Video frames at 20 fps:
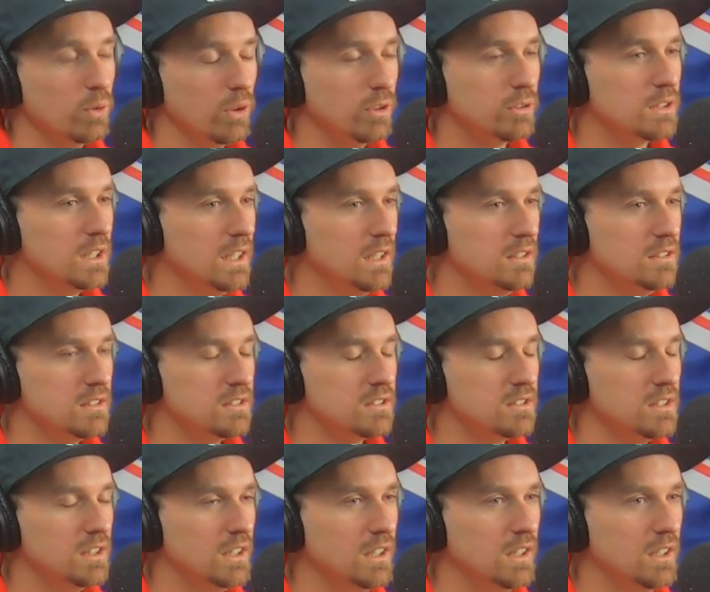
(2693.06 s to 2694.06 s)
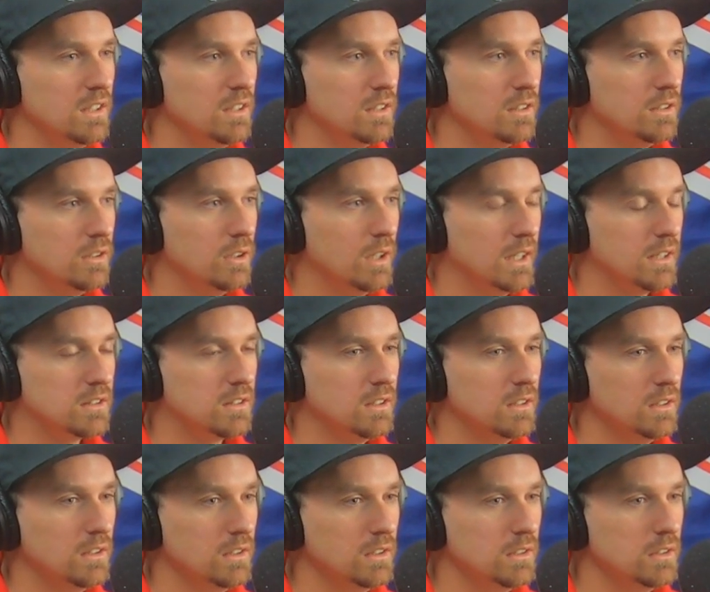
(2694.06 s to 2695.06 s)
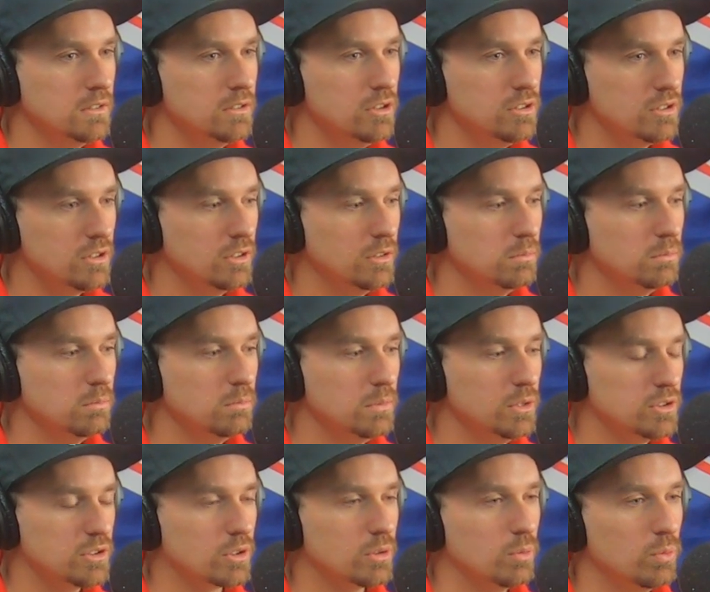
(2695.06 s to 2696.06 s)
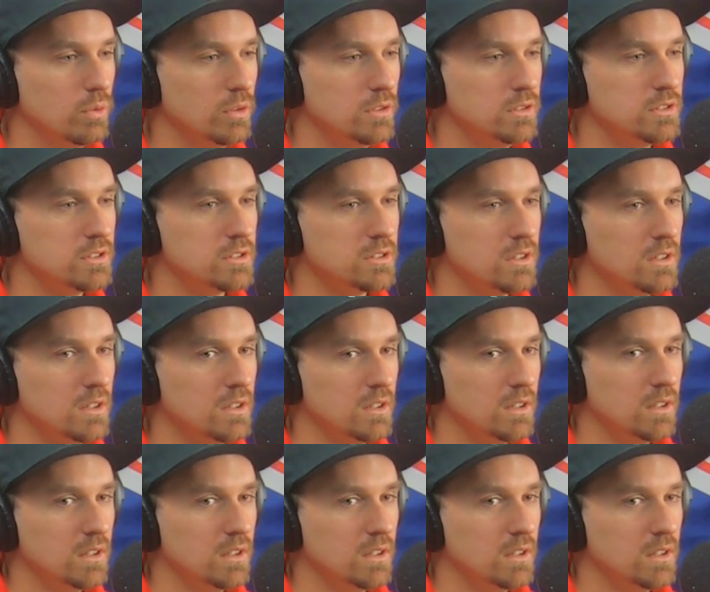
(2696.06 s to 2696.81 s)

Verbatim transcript: real keen to see at the New Zealand Music Awards